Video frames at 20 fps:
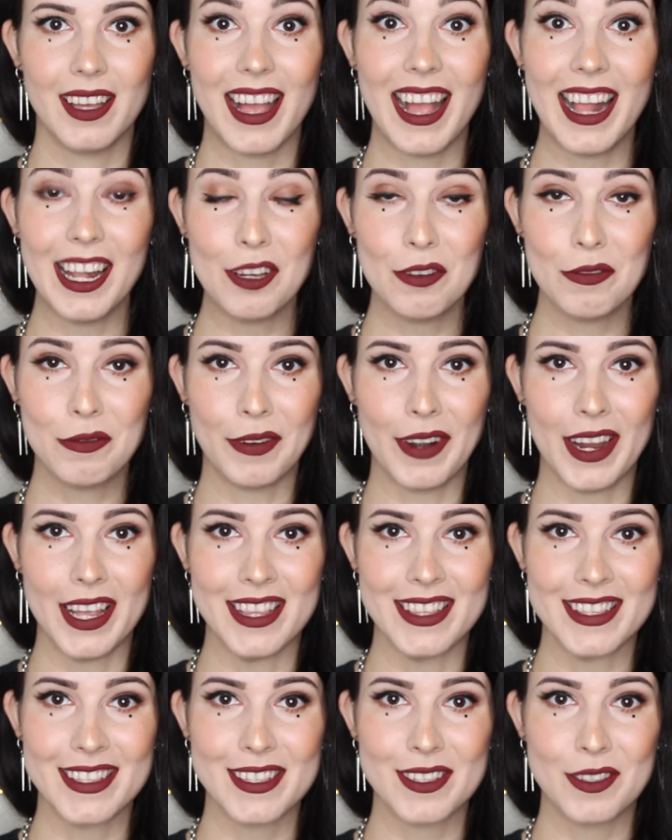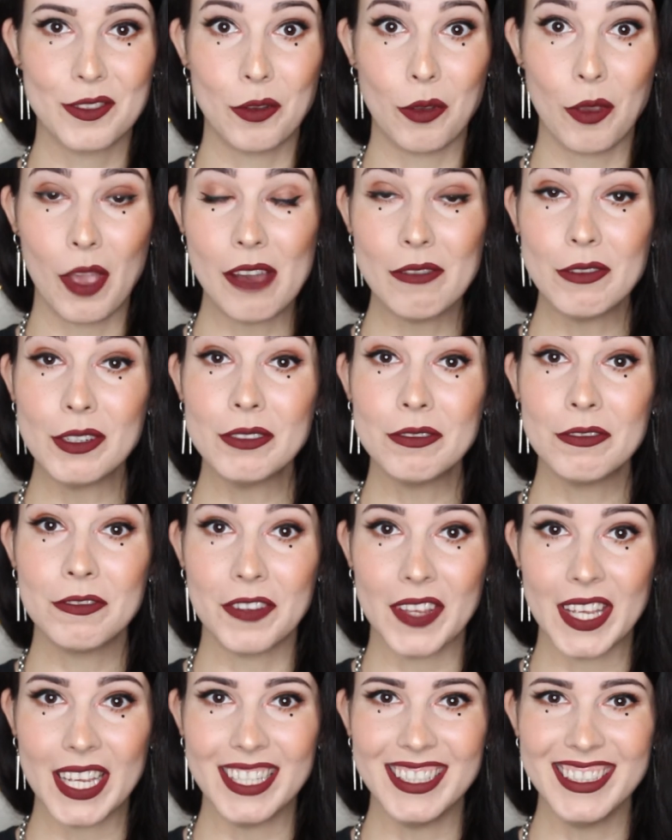Hello friends! Do you ever
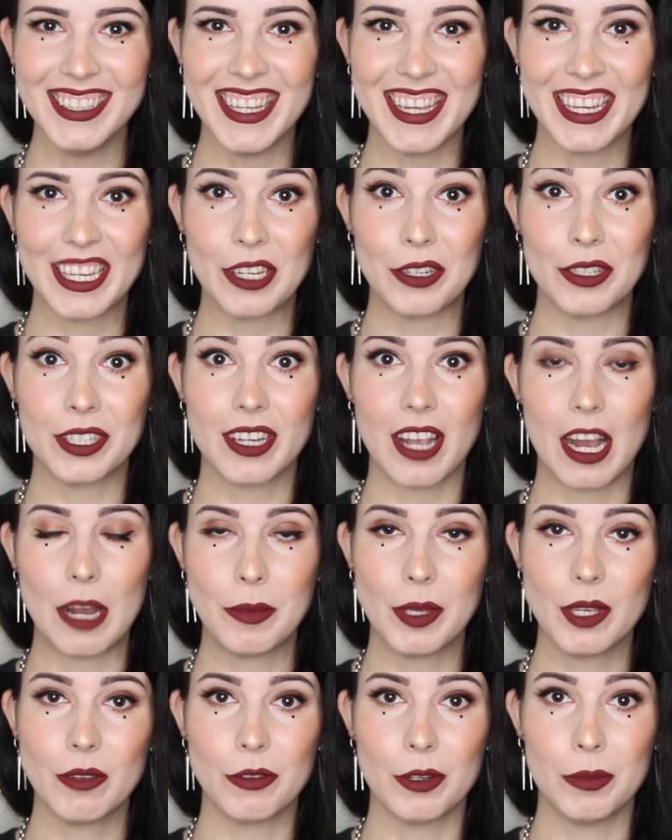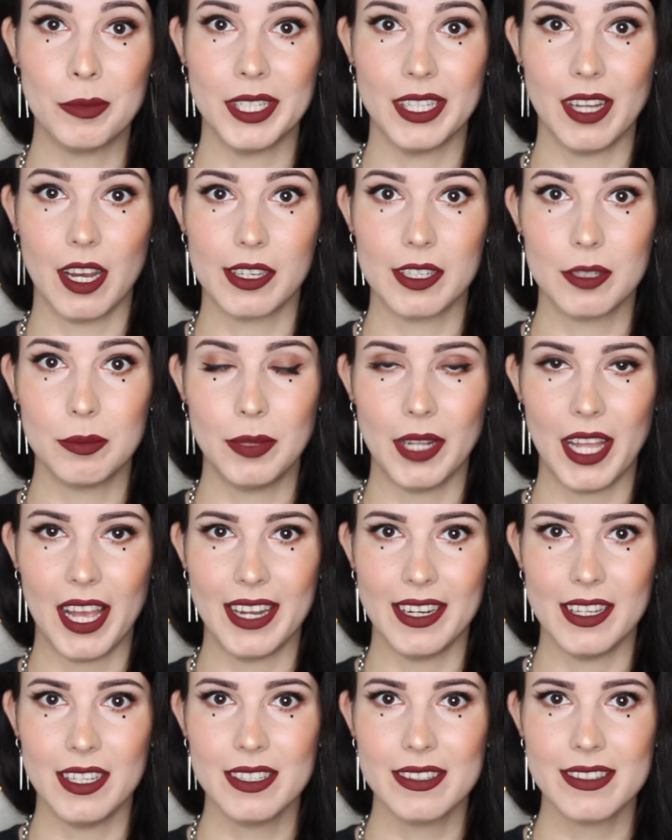feel like you're coming from another
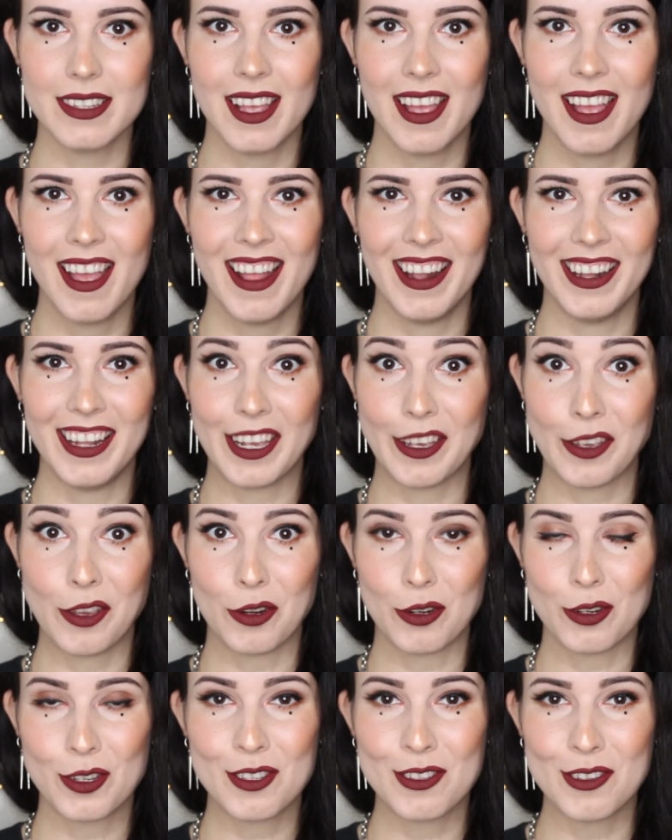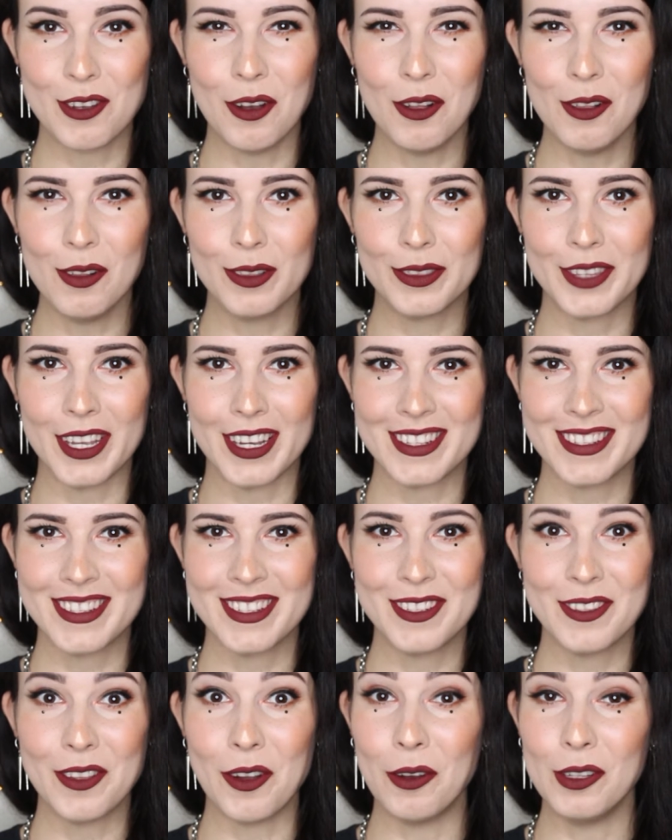planet? Like your soul
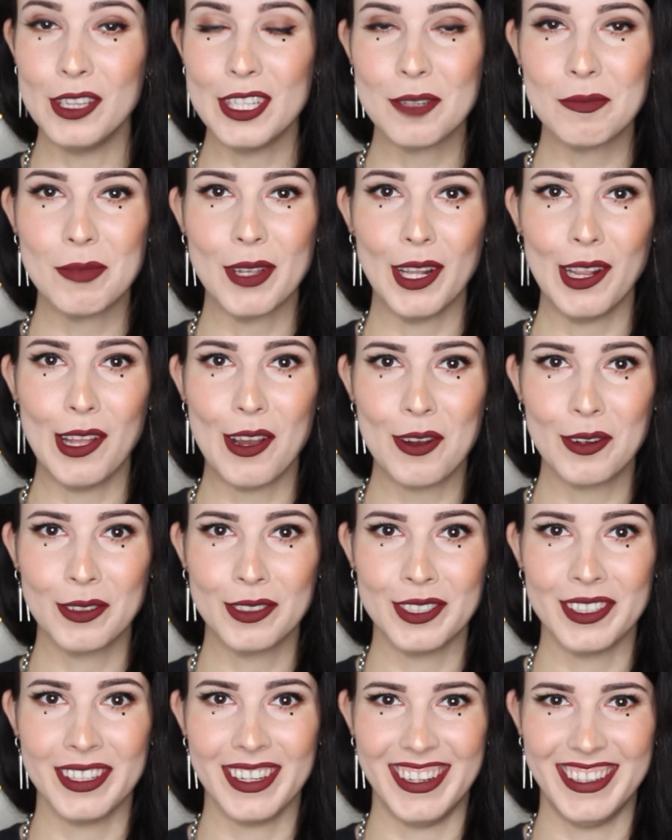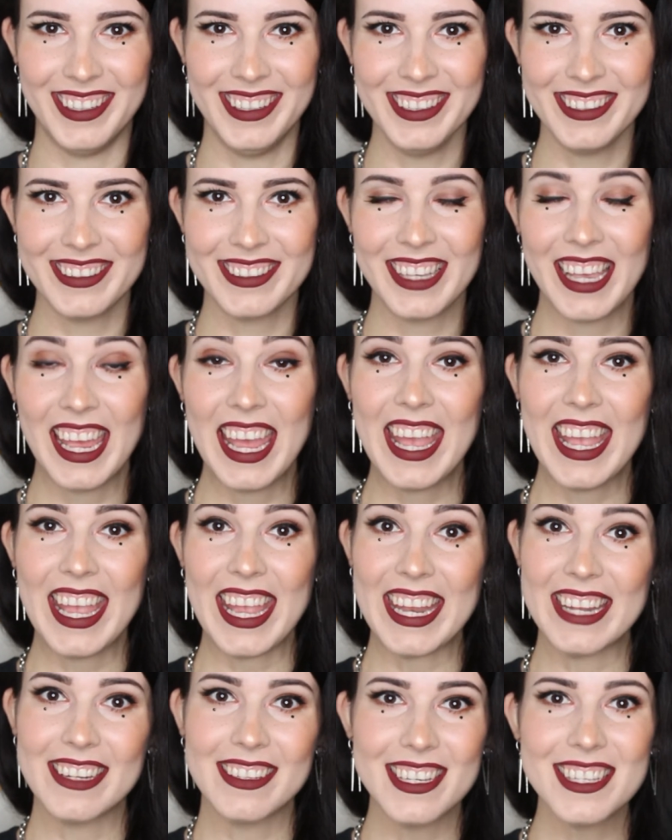doesn't only belong to Earth?
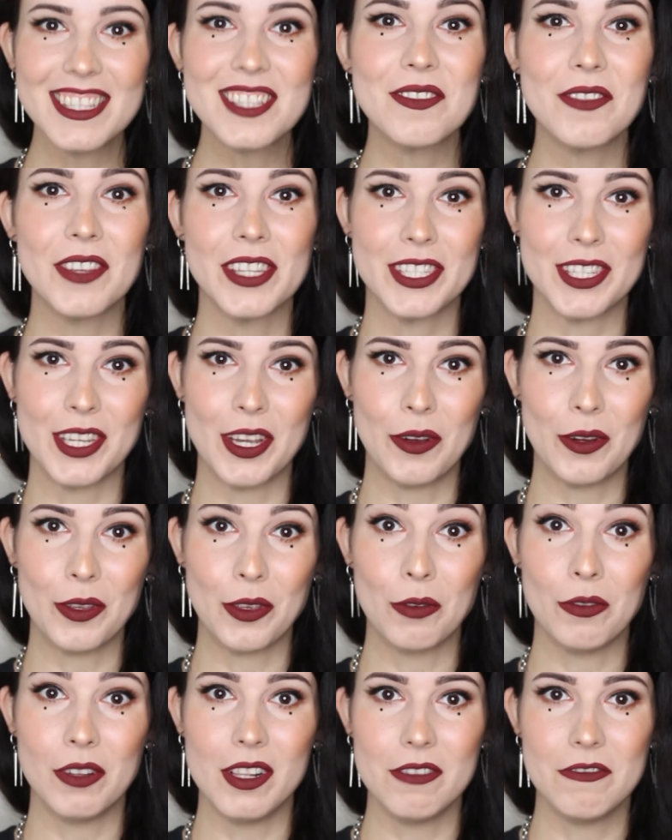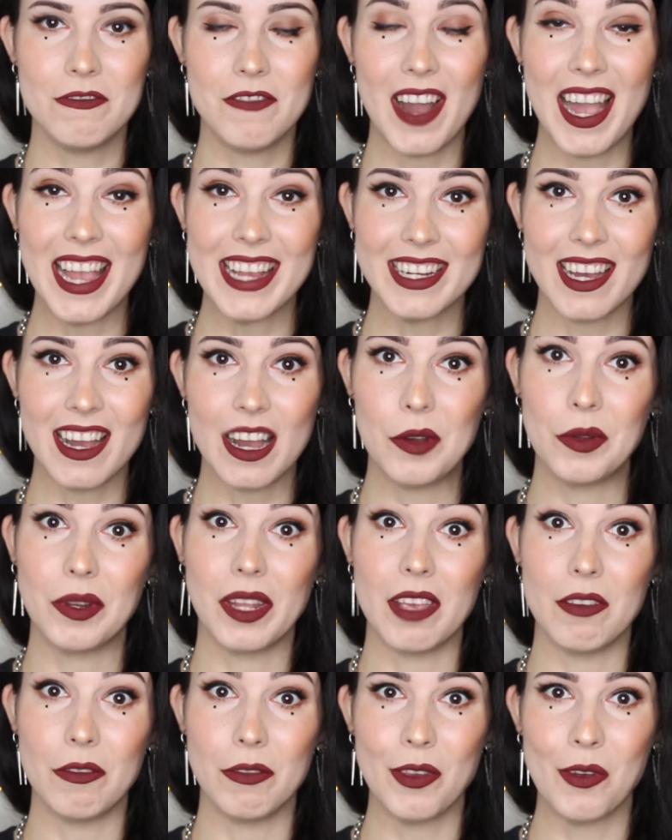In this video you will find
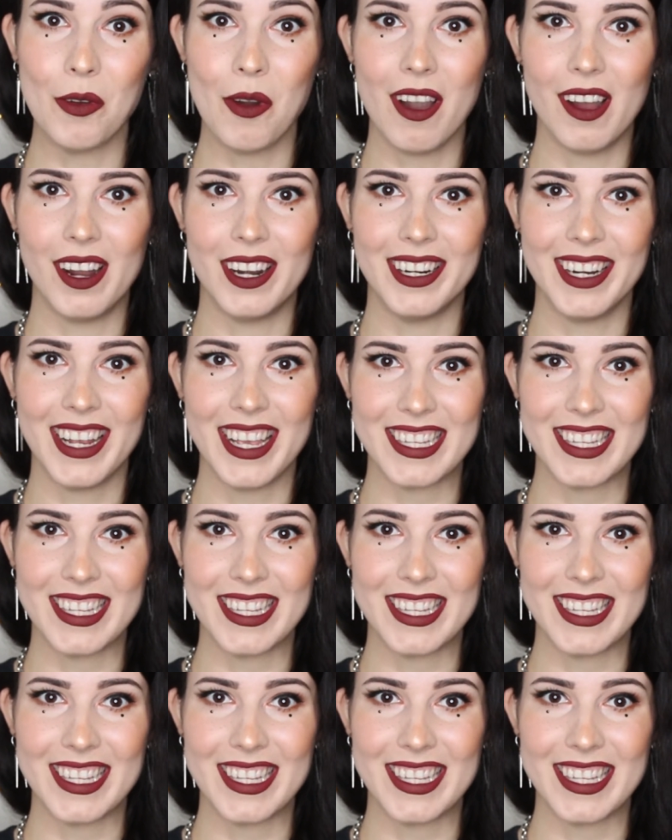out if you are